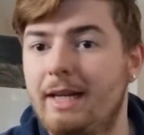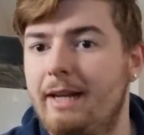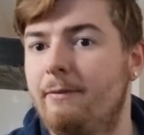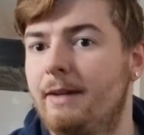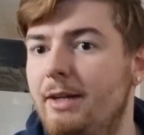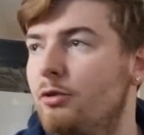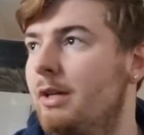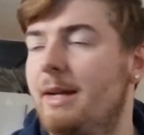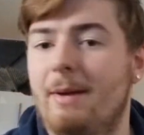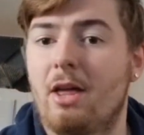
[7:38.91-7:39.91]
We live
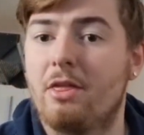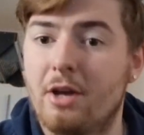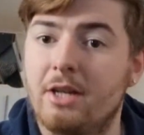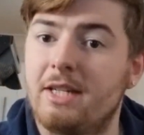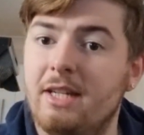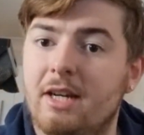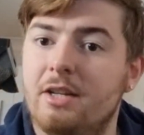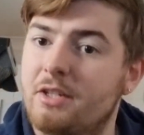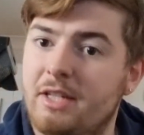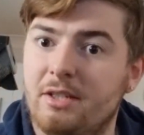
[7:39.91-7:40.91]
literally about thirty
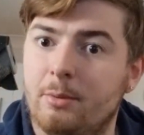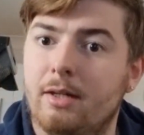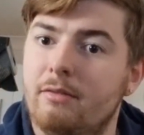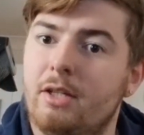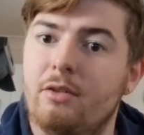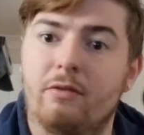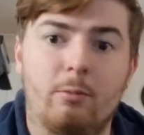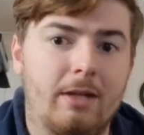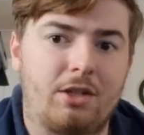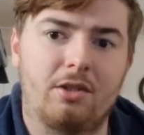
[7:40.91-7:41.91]
yards into our road
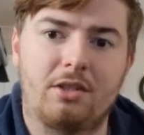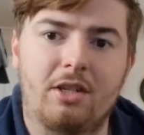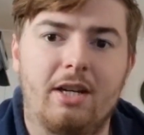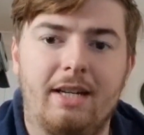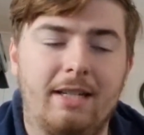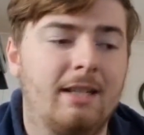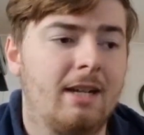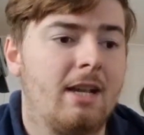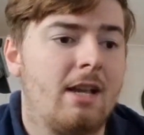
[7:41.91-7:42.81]
from where she was turning.